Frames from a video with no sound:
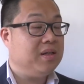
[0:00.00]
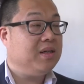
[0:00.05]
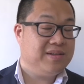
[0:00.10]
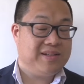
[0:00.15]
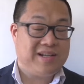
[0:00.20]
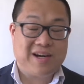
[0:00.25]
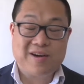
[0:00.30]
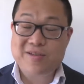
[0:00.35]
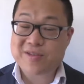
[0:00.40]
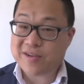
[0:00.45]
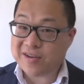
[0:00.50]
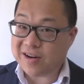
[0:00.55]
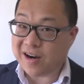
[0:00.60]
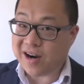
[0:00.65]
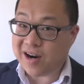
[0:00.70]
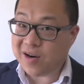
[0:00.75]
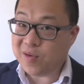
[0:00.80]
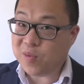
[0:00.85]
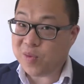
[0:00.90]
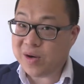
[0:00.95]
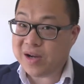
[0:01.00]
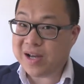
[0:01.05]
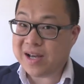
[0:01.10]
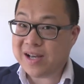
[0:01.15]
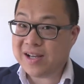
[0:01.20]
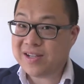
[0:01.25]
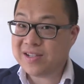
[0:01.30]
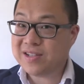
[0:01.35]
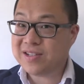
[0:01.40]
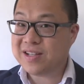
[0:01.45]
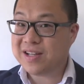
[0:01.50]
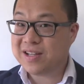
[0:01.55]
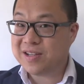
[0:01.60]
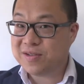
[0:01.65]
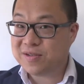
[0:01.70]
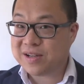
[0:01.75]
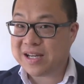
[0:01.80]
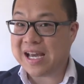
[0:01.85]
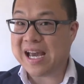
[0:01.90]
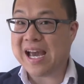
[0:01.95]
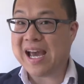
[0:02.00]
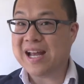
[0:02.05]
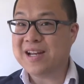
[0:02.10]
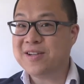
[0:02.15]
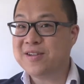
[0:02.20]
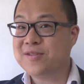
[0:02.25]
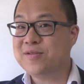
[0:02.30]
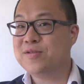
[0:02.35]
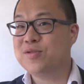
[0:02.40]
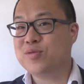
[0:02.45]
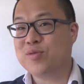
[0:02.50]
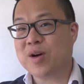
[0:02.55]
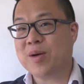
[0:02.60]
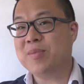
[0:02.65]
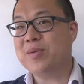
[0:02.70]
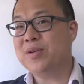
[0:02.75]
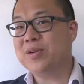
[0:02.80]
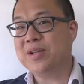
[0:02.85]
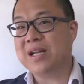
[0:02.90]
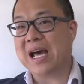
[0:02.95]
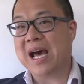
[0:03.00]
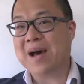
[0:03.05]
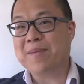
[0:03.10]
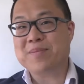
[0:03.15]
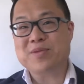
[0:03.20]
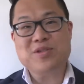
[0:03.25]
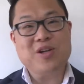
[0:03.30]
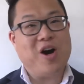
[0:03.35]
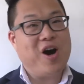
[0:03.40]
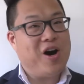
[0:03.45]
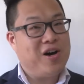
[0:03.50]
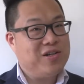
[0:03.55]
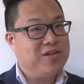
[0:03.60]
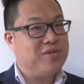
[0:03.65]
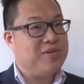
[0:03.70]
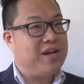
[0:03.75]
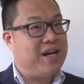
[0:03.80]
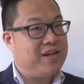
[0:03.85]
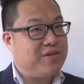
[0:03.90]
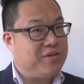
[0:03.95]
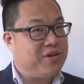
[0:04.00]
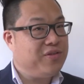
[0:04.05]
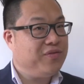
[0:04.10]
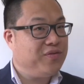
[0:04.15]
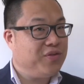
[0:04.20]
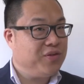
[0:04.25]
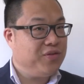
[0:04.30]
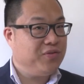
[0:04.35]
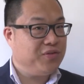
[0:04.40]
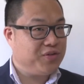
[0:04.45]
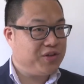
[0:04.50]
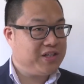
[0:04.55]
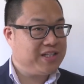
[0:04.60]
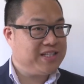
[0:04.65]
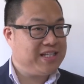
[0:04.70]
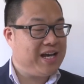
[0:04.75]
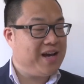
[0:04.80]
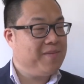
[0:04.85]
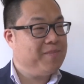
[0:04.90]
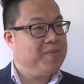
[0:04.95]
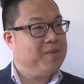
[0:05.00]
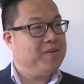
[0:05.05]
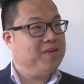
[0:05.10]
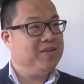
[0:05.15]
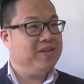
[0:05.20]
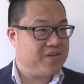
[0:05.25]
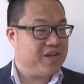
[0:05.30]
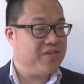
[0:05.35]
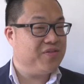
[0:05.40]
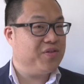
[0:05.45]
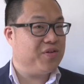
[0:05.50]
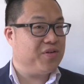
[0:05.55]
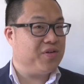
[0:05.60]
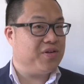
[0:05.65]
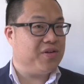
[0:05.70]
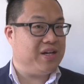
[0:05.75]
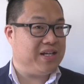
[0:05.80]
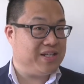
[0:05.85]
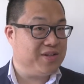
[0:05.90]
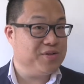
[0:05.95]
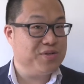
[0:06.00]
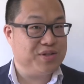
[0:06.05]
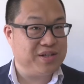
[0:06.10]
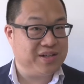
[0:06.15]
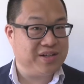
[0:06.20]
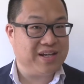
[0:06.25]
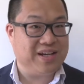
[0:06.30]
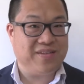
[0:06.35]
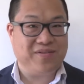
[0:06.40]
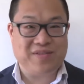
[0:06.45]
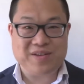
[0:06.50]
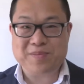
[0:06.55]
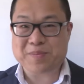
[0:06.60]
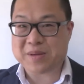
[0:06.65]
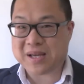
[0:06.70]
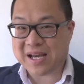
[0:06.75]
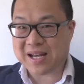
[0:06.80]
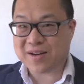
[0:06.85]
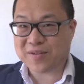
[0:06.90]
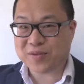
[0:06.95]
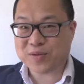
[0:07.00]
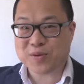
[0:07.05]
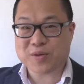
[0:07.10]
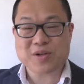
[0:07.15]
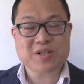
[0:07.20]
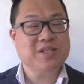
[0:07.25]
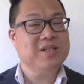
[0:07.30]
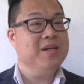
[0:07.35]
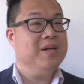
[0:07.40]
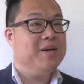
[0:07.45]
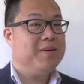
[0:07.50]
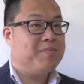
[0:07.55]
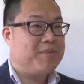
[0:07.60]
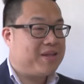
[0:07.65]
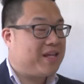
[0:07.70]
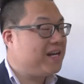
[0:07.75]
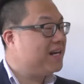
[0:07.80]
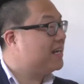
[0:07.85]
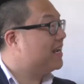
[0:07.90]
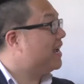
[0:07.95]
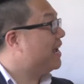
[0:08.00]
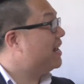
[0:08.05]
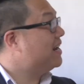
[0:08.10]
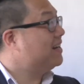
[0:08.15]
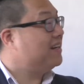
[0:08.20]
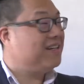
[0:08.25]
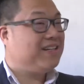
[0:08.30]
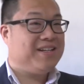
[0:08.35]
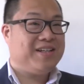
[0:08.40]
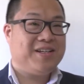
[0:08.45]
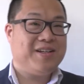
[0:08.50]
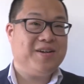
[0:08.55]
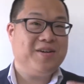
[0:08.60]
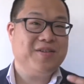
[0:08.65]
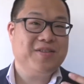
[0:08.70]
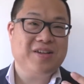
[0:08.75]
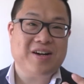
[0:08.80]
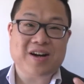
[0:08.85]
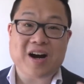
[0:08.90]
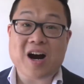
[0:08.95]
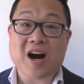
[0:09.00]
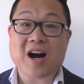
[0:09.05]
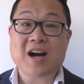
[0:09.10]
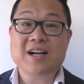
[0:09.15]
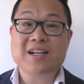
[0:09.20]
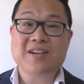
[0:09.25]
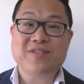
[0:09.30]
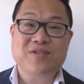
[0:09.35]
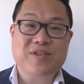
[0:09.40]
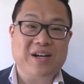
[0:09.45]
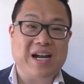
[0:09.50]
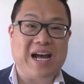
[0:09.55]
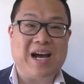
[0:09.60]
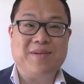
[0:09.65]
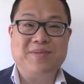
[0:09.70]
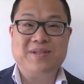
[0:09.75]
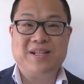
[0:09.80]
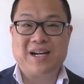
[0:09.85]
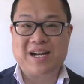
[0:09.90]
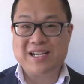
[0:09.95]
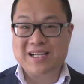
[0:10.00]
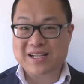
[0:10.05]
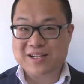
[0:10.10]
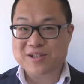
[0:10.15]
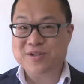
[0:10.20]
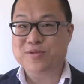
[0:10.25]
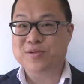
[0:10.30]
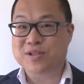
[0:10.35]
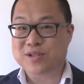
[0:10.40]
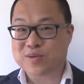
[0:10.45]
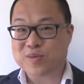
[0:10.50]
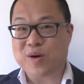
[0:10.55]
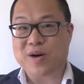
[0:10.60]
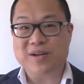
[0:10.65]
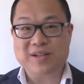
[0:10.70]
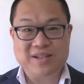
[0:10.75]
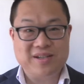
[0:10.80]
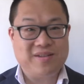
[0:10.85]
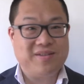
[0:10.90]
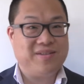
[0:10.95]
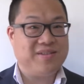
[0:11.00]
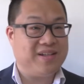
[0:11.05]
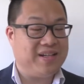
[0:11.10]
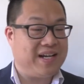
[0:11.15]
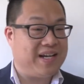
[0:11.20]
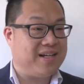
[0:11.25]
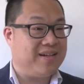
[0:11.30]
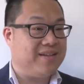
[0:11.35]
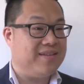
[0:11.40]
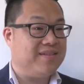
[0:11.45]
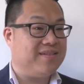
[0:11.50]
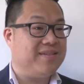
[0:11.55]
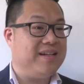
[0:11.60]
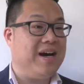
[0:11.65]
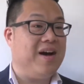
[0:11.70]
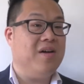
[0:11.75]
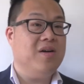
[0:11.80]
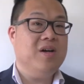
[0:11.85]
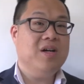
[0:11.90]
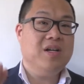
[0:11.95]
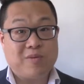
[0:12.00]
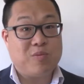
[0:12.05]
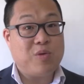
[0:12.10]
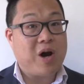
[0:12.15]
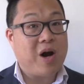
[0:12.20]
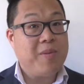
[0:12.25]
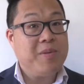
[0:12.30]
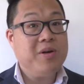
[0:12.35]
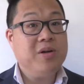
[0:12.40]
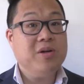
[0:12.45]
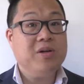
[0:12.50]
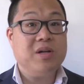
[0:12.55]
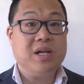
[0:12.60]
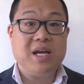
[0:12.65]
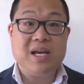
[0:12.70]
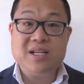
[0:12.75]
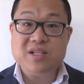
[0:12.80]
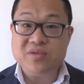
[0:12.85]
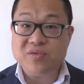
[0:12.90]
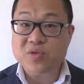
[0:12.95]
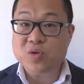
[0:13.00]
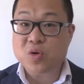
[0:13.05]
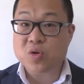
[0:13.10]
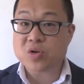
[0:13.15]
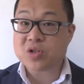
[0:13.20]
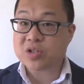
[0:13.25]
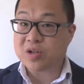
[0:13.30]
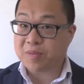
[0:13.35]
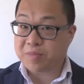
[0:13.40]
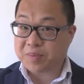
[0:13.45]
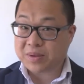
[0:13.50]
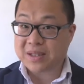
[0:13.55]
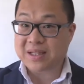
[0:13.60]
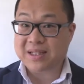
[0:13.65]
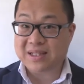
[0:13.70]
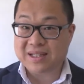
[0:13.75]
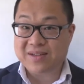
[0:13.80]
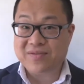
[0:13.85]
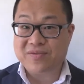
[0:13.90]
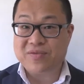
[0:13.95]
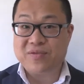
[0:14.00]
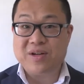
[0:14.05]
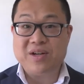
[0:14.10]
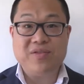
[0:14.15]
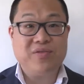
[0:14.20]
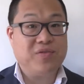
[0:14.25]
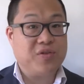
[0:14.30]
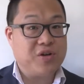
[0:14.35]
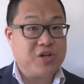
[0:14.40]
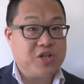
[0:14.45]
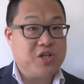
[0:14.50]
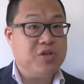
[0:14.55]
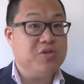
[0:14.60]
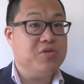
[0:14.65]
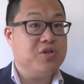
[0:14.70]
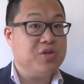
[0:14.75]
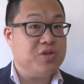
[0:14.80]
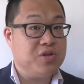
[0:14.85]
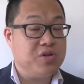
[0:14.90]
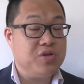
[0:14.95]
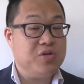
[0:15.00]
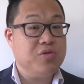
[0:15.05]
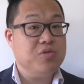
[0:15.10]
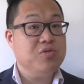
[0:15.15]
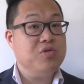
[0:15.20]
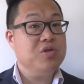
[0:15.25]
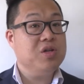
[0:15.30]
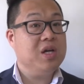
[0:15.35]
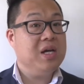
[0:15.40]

Now, there are ways that you can use Robinhood apps on your Android phone, for example, if you're using a VPN, of course. But then again, you know, there are different apps that I can use as well here in the Netherlands. Now, Robinhood is, of course, completely free for you to use.